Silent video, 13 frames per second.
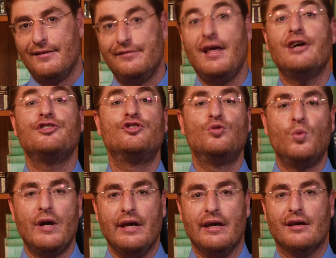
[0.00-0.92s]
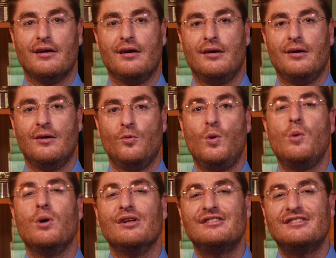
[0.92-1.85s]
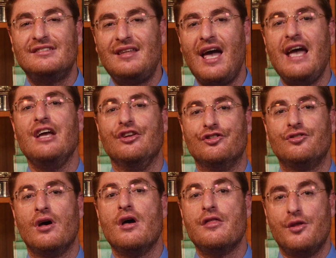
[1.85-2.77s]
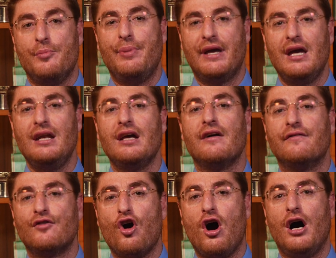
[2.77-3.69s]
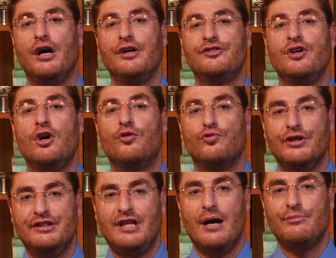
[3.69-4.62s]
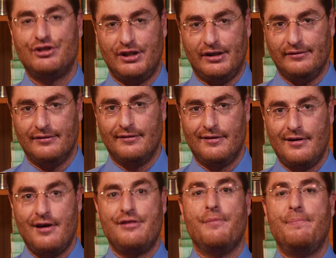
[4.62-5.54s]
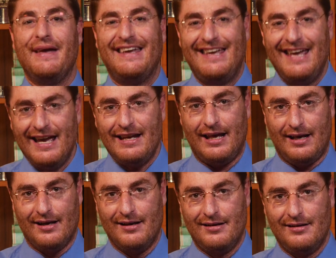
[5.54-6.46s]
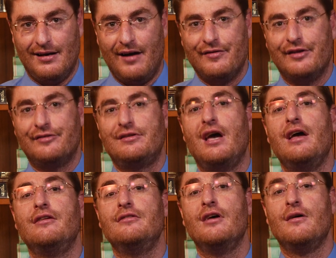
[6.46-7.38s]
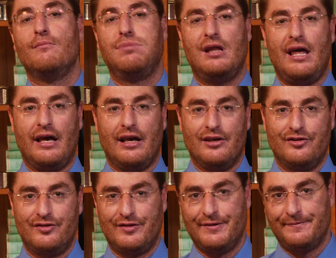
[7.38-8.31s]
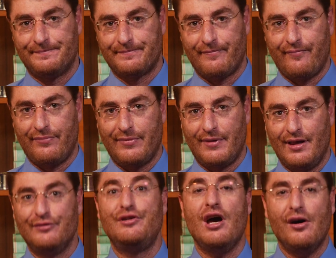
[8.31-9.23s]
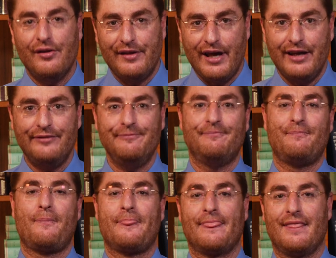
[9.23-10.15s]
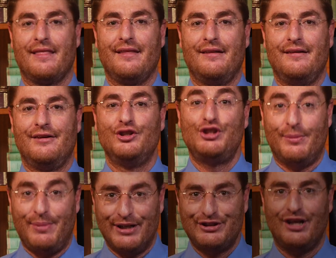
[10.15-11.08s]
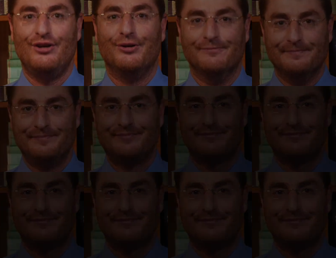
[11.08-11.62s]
Next week, we will taste the beginning of God's redemption, the beginning of the 10 plagues. Till then, Shabbat Shalom.